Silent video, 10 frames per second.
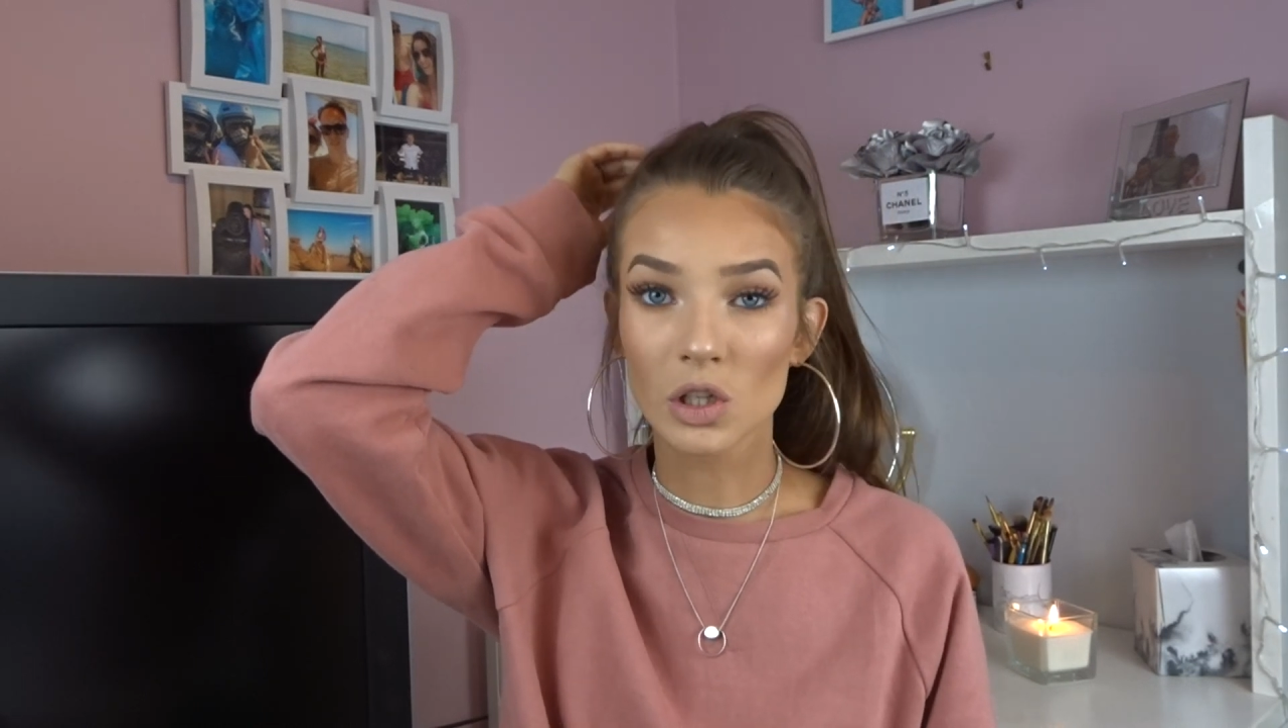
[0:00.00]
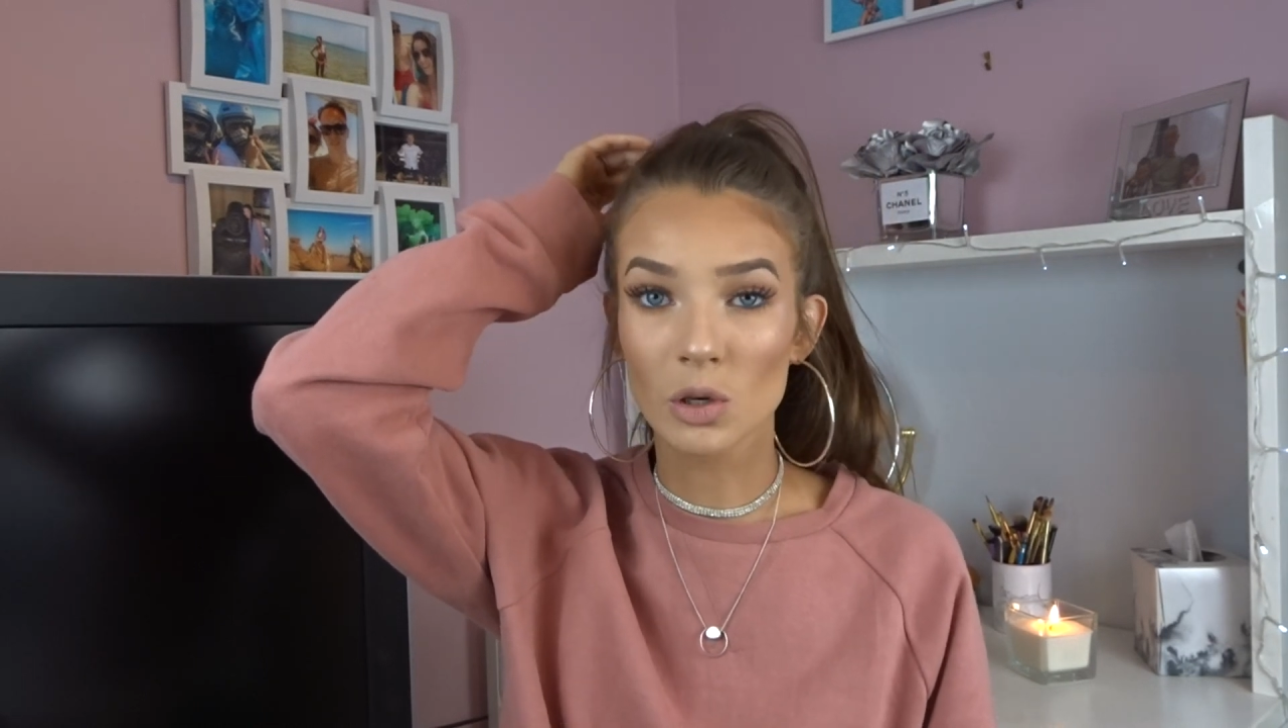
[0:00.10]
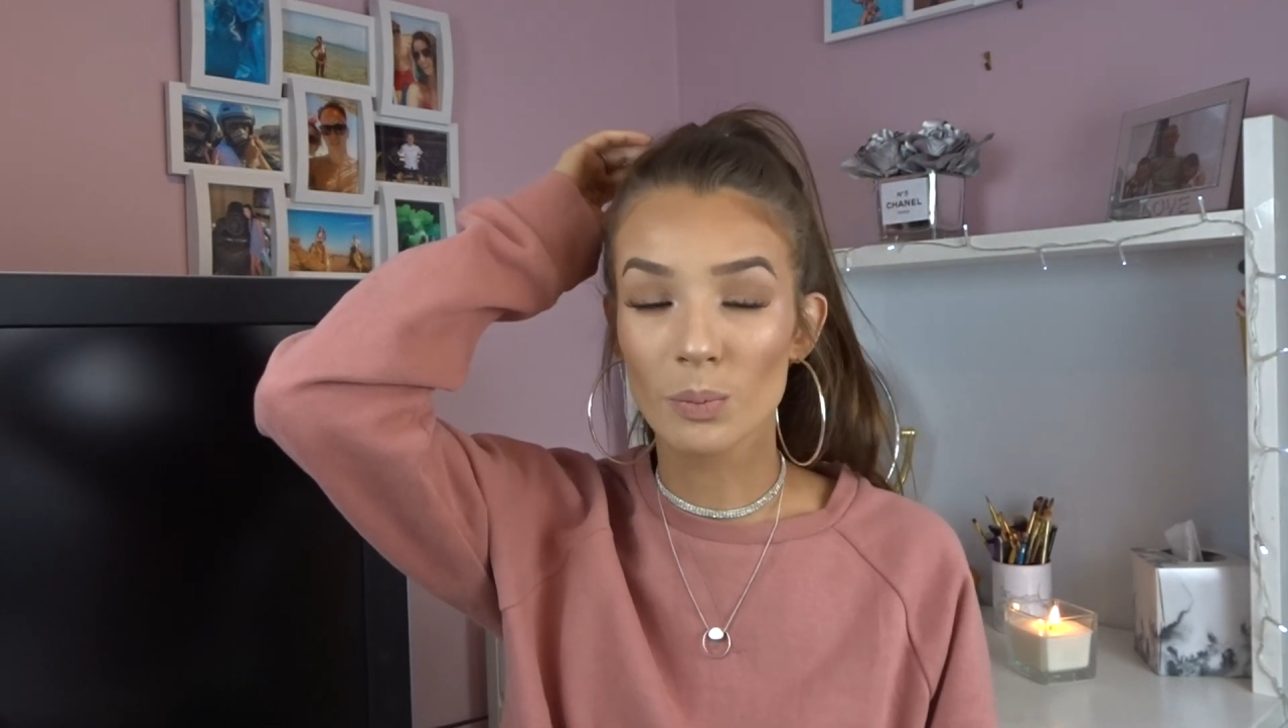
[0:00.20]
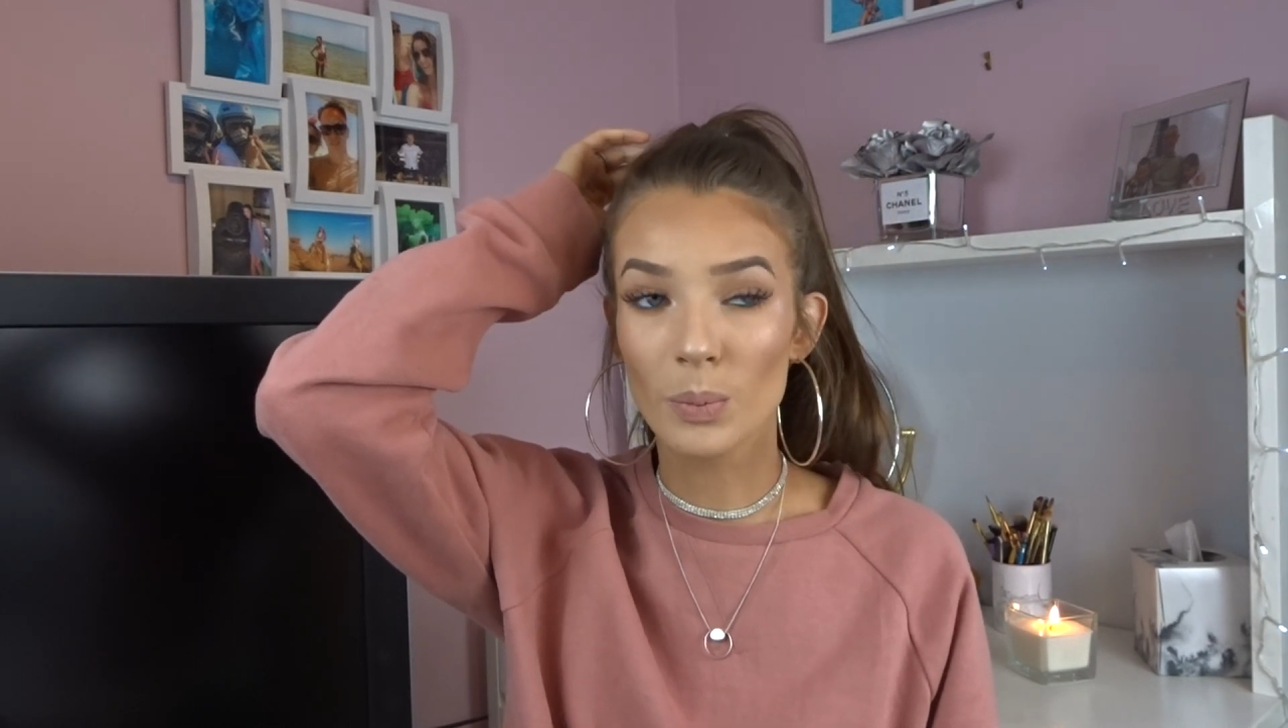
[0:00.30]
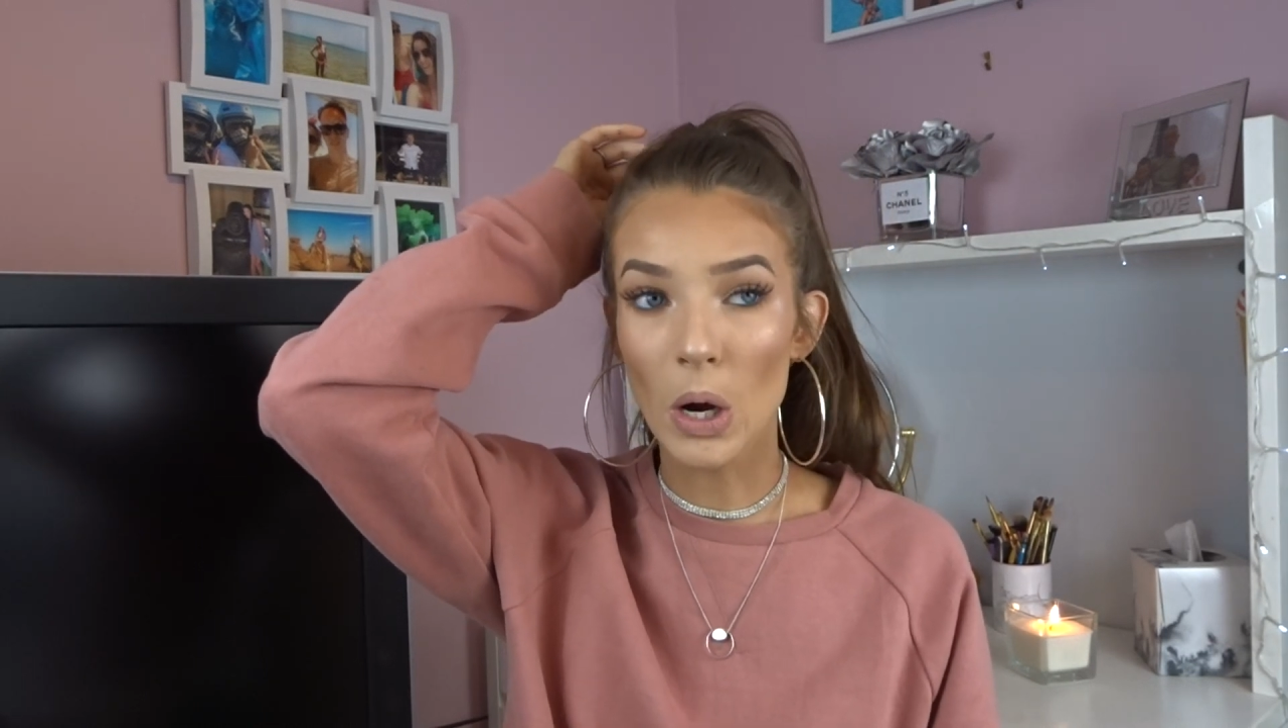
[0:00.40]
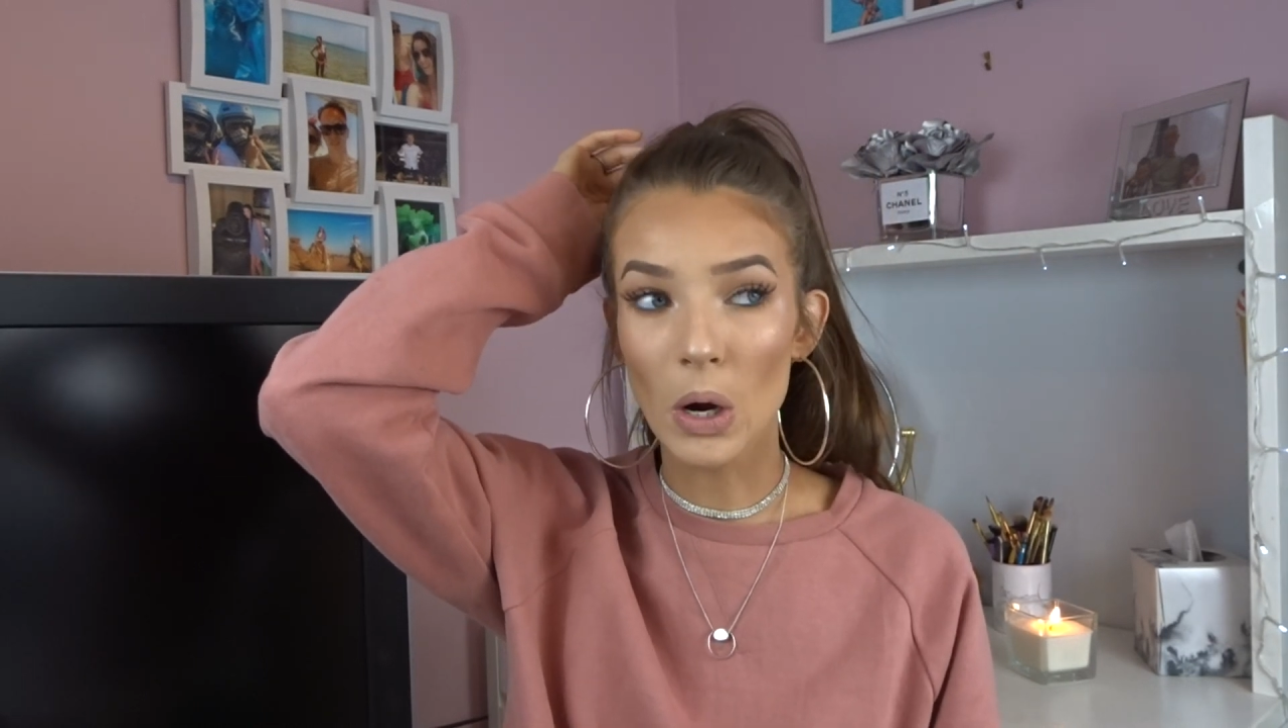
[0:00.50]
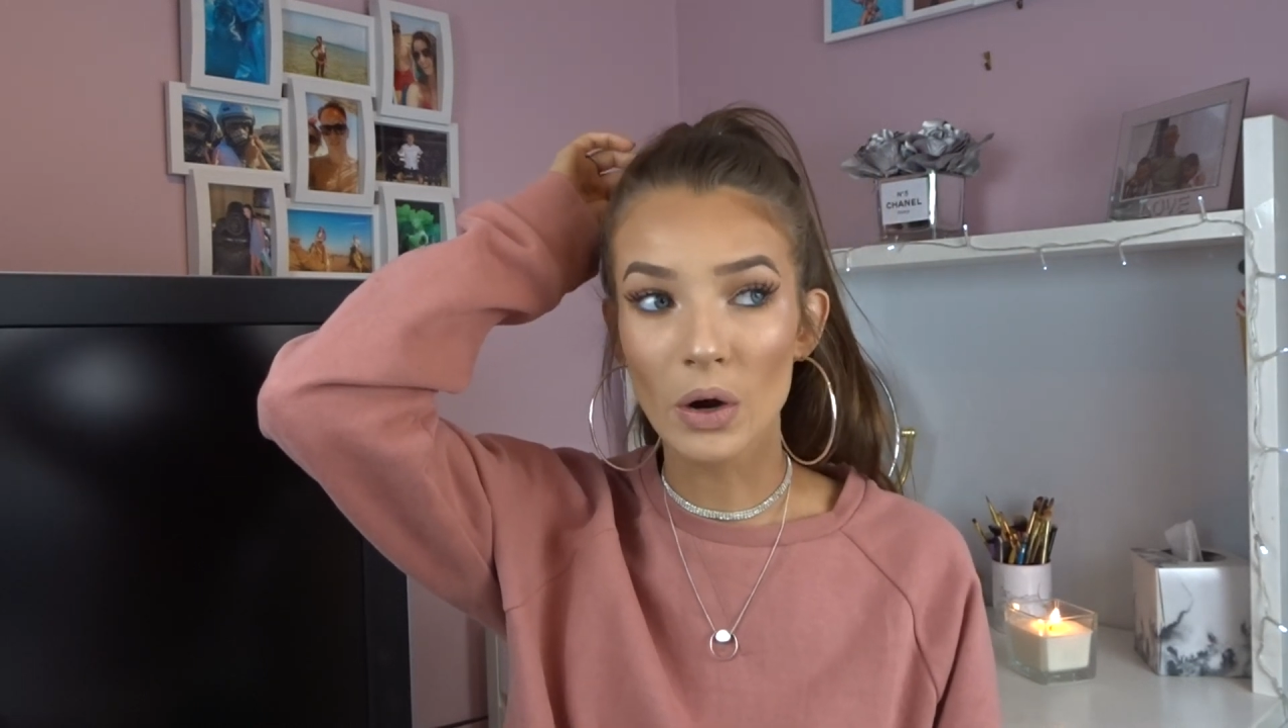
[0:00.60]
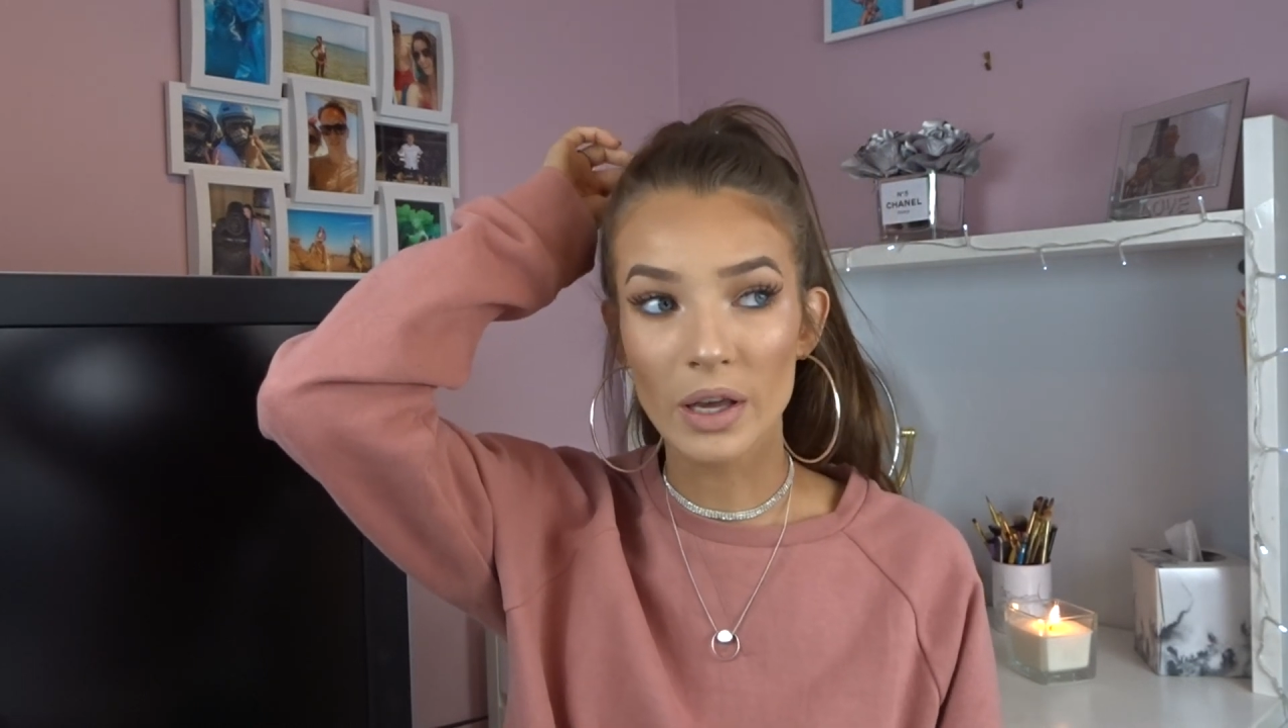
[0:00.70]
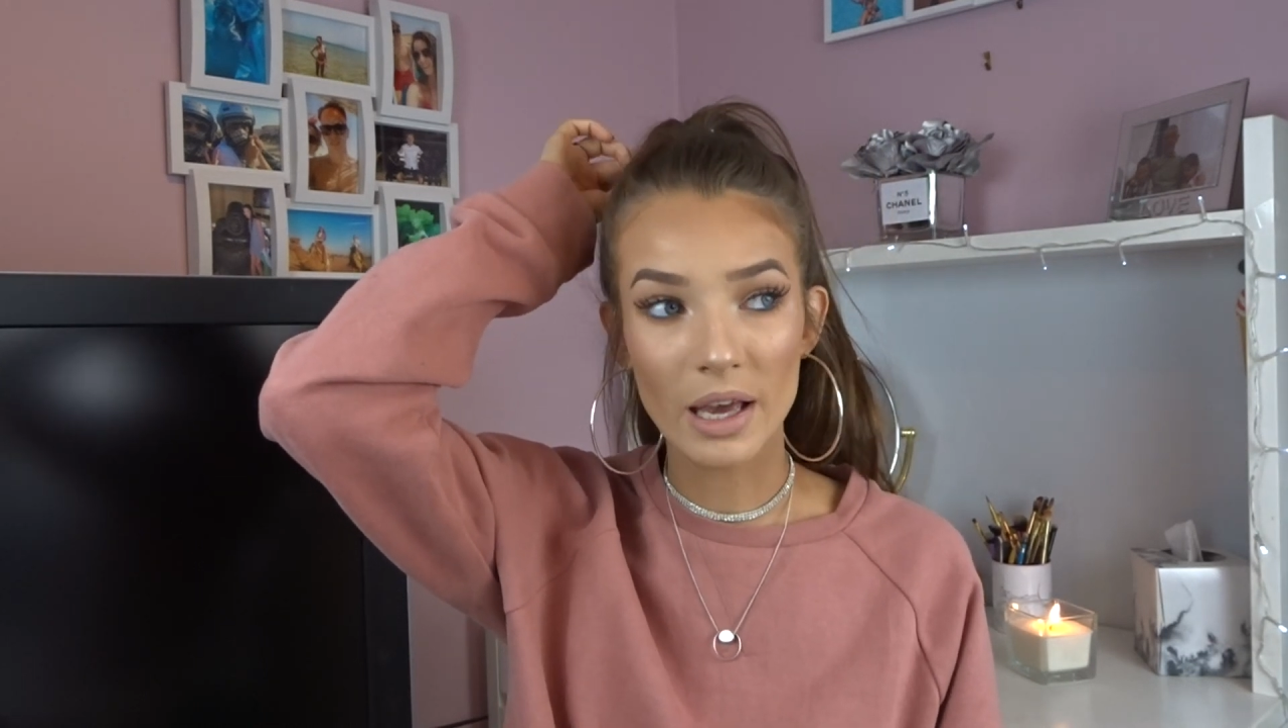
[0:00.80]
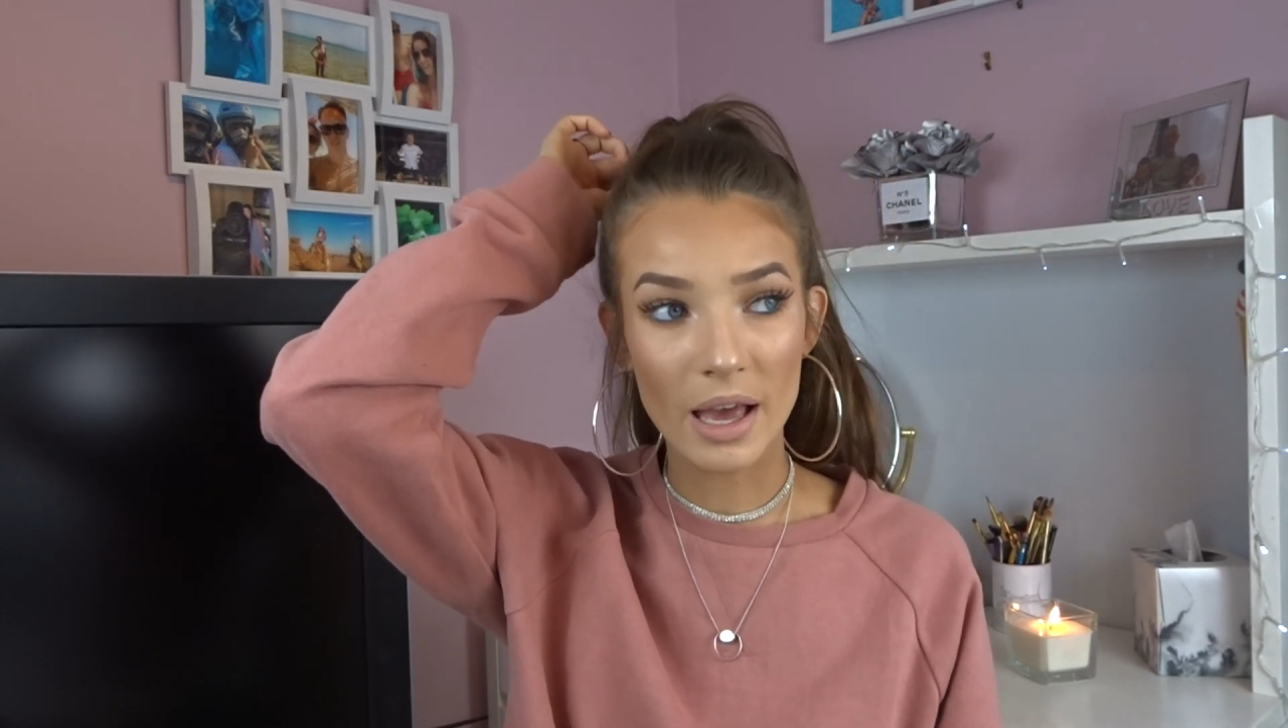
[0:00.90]
can
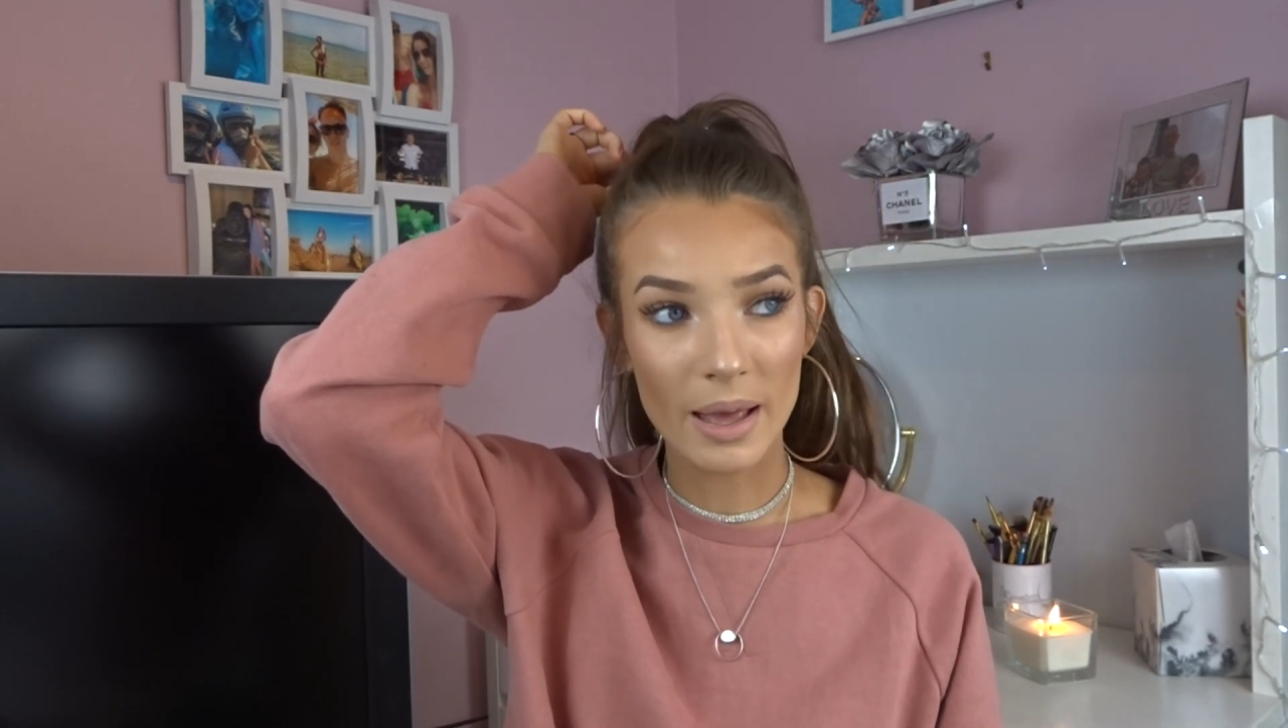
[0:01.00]
buy